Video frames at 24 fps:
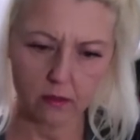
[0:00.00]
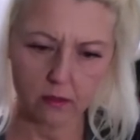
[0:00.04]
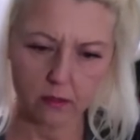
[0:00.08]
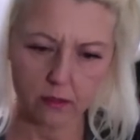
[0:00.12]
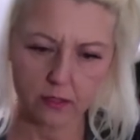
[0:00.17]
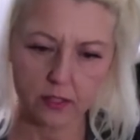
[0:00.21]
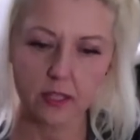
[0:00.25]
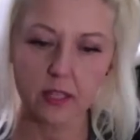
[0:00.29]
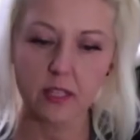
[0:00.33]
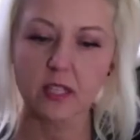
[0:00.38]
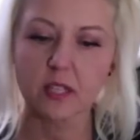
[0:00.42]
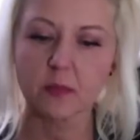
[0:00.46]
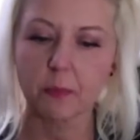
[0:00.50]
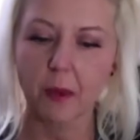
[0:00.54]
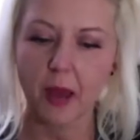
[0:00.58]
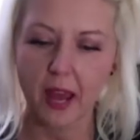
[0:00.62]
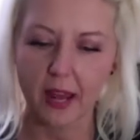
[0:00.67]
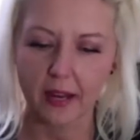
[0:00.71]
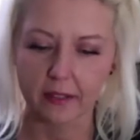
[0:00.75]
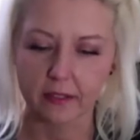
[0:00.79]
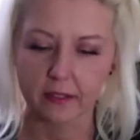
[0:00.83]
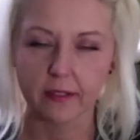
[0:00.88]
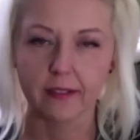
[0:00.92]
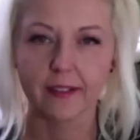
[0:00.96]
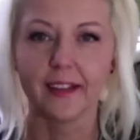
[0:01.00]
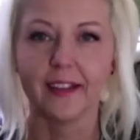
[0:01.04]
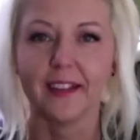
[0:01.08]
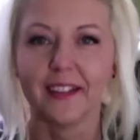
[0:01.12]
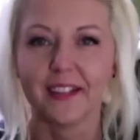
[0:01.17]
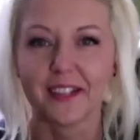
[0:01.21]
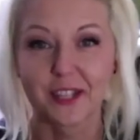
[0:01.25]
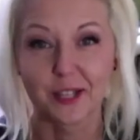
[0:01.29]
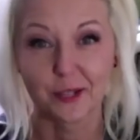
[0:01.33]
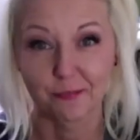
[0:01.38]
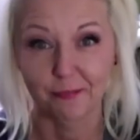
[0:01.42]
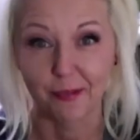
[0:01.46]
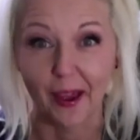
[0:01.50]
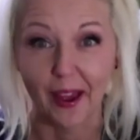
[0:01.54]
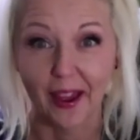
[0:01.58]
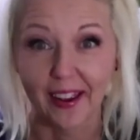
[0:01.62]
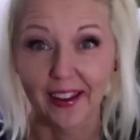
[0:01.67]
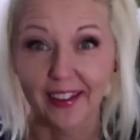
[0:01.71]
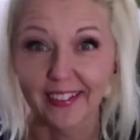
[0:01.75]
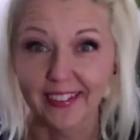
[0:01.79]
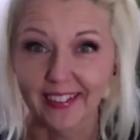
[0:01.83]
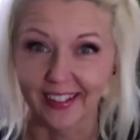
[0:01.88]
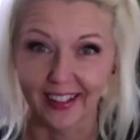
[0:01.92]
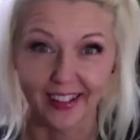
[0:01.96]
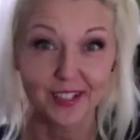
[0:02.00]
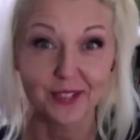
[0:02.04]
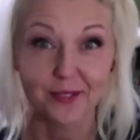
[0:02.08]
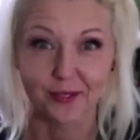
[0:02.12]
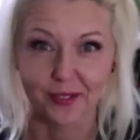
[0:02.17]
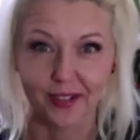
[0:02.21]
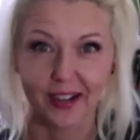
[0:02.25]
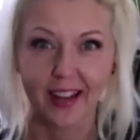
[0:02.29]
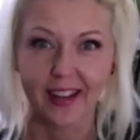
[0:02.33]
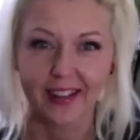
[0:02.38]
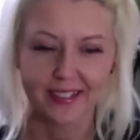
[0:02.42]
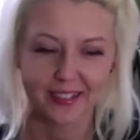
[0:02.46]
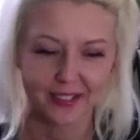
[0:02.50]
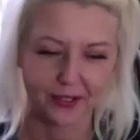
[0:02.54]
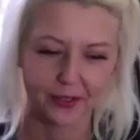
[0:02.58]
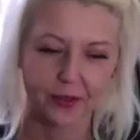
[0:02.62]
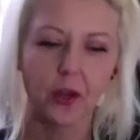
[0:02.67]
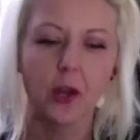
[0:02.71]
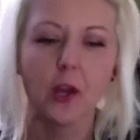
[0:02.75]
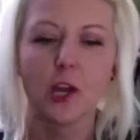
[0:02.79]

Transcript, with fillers: Suspend. Spend? That's what I do.